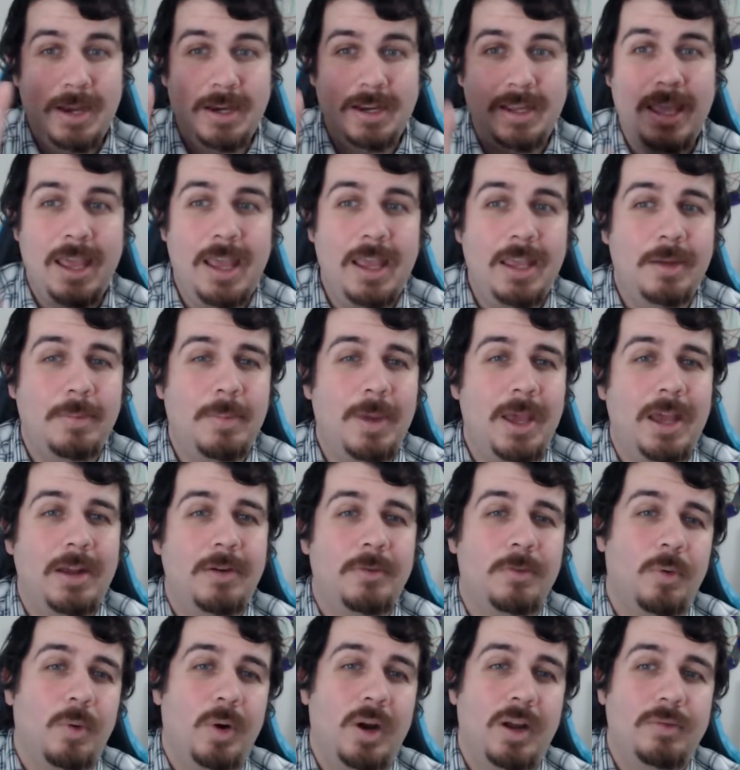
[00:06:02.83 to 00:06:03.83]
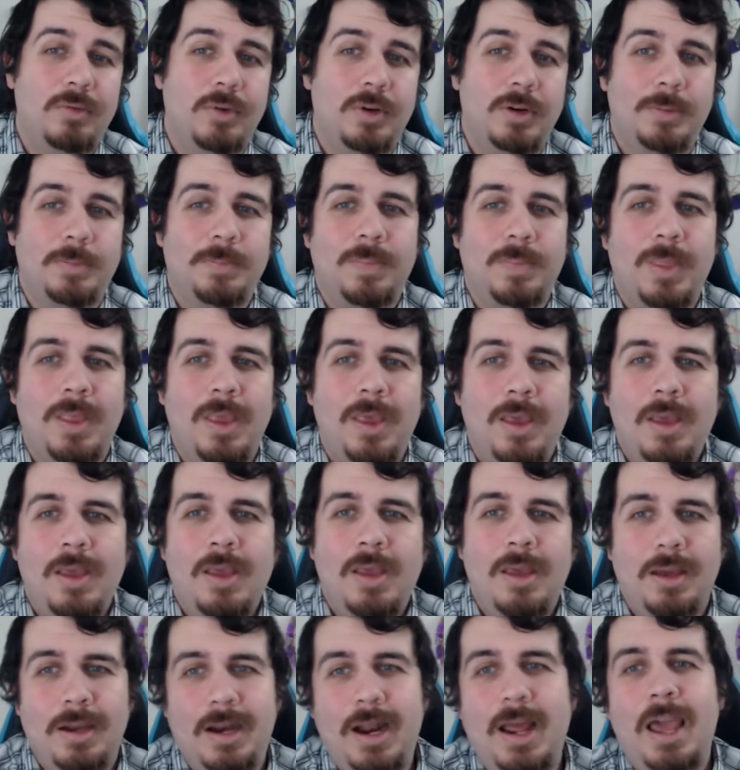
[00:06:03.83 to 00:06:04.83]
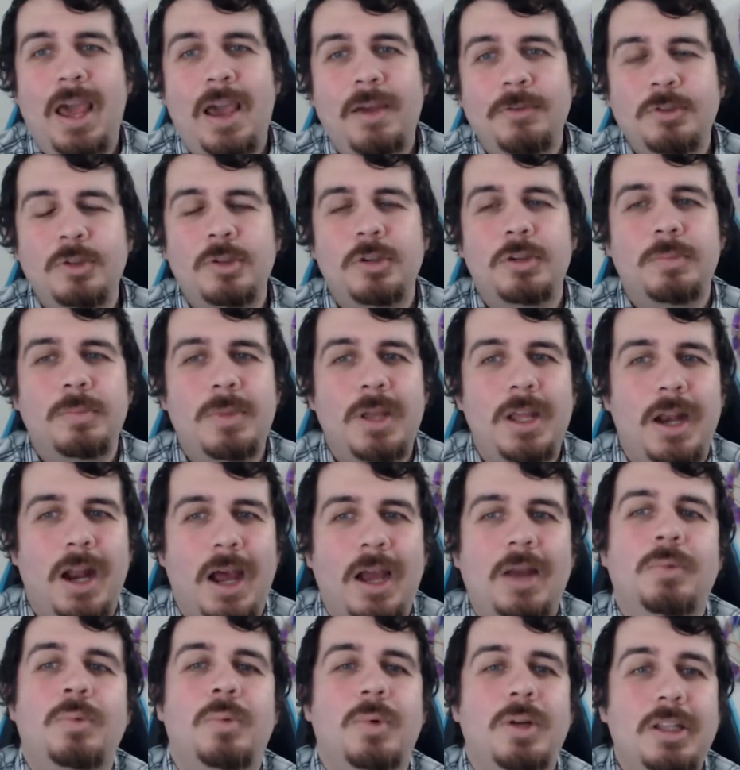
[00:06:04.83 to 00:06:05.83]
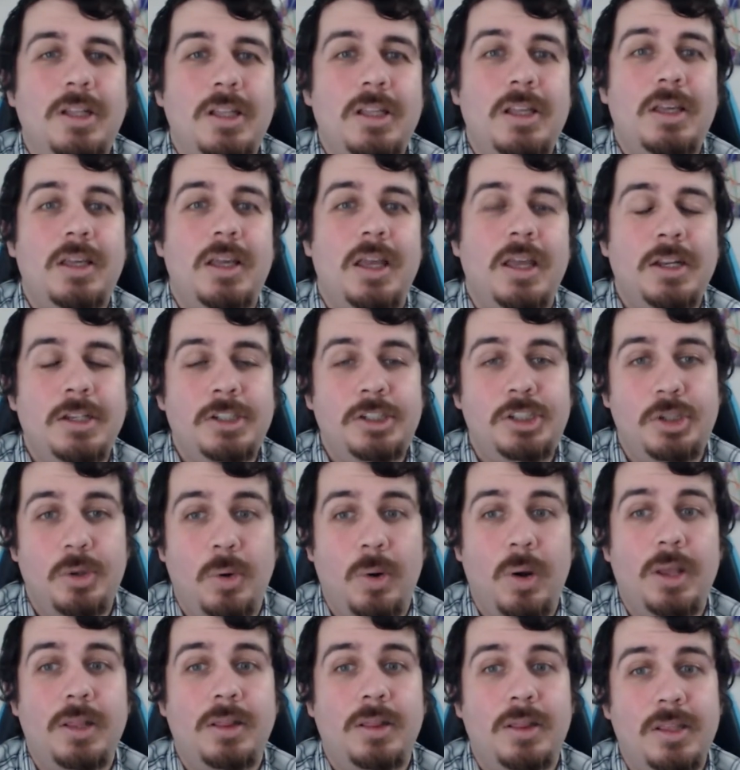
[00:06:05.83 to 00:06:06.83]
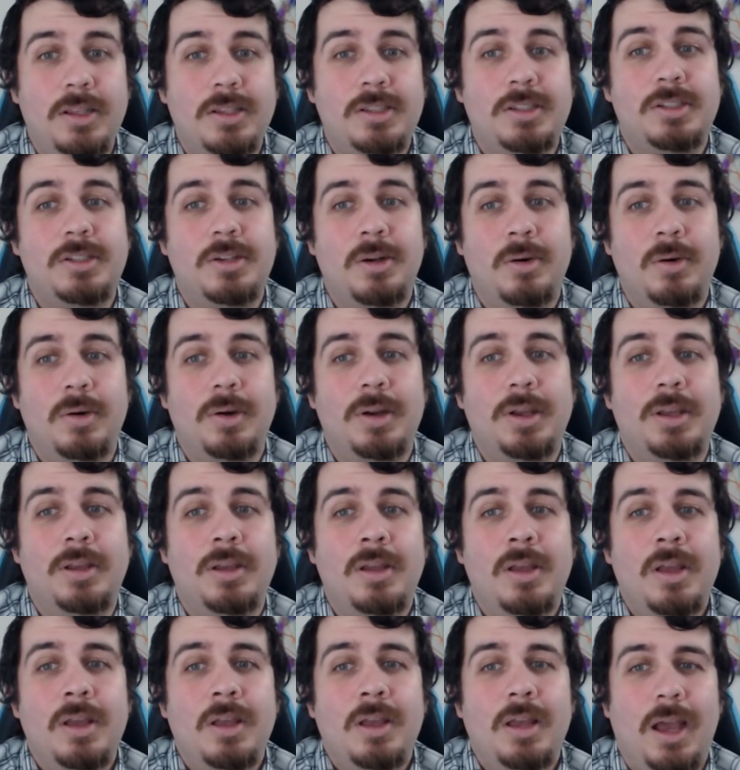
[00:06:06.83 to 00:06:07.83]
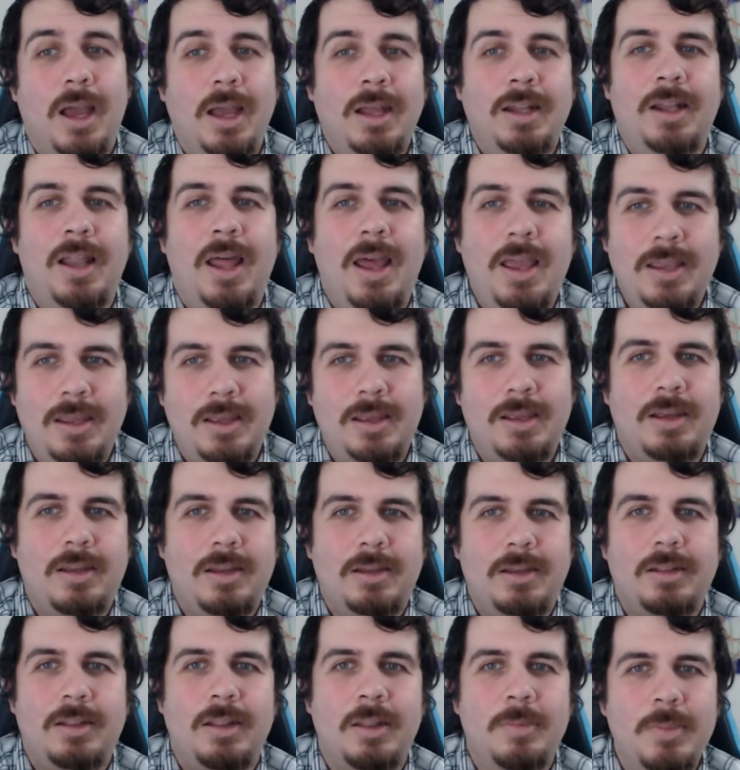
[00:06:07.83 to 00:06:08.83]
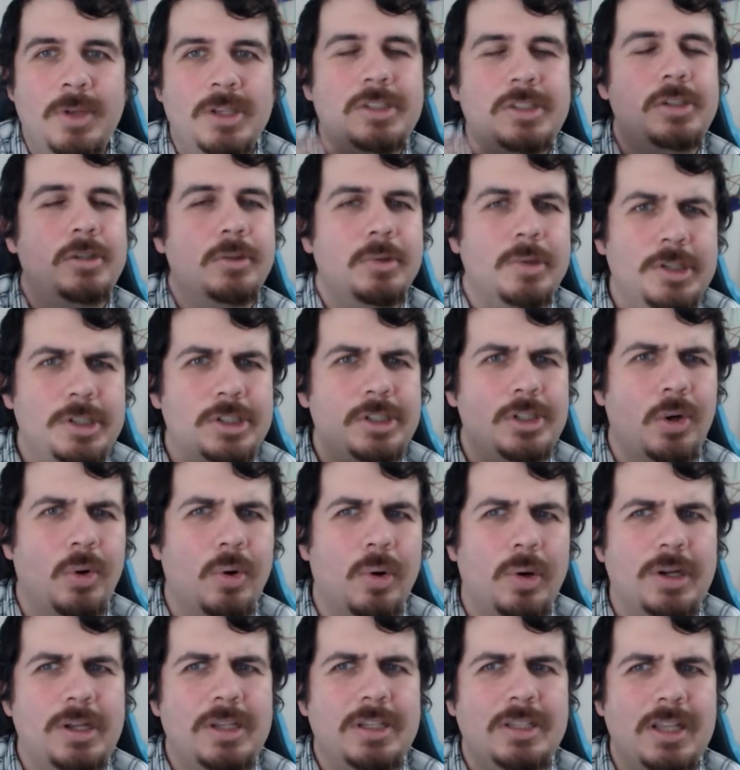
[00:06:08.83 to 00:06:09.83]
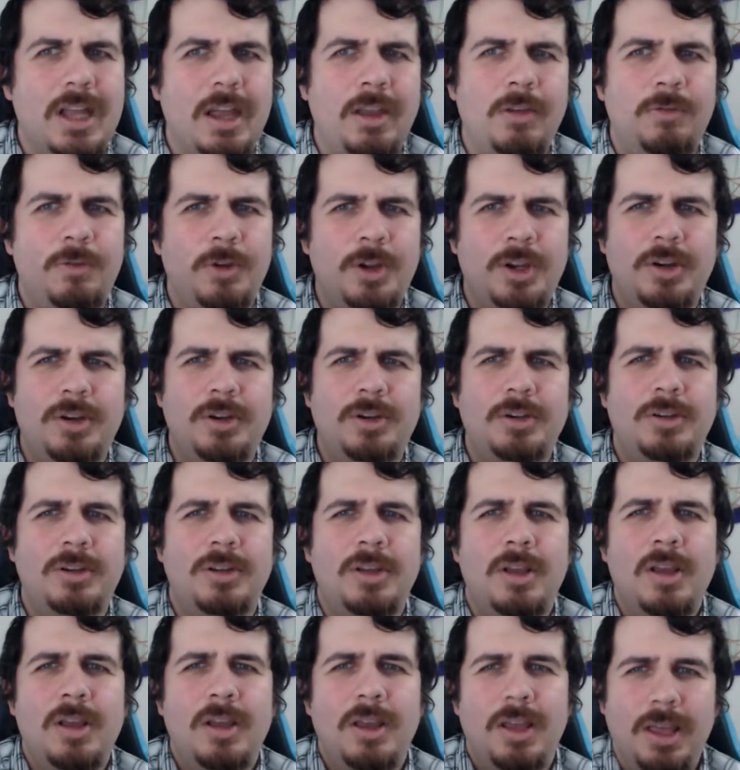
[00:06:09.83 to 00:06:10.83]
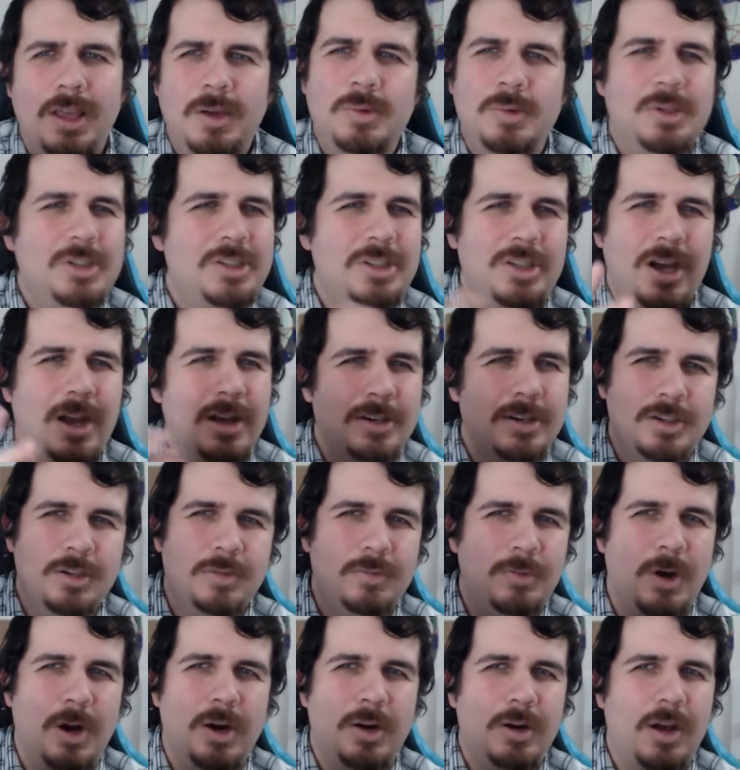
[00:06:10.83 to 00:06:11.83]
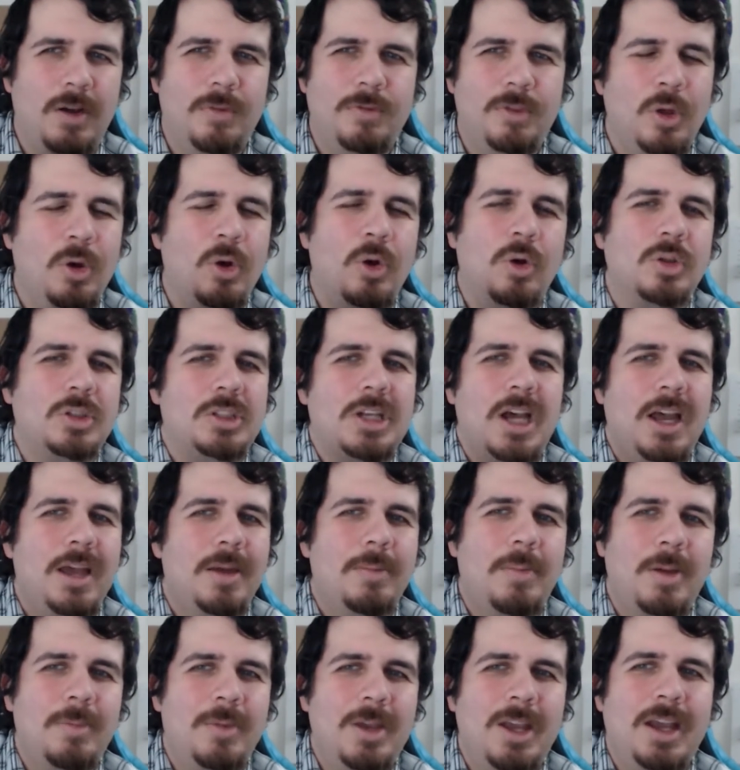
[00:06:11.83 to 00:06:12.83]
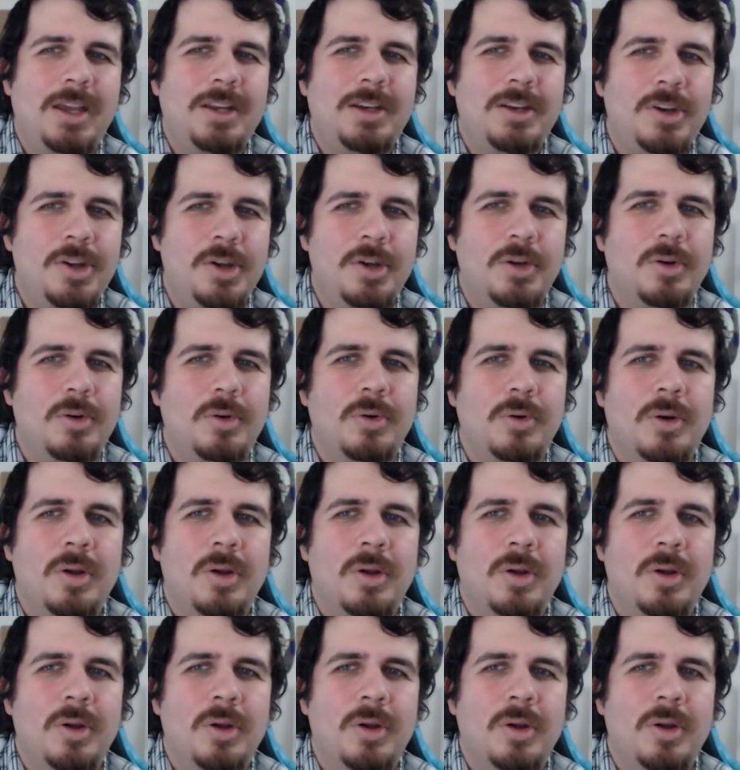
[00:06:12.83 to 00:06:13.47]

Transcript: Hangman forever. And I have to admit, I really enjoyed this story. I like the mystery stories. I figured it was Dr. Vardoff the whole time. I mean, I knew.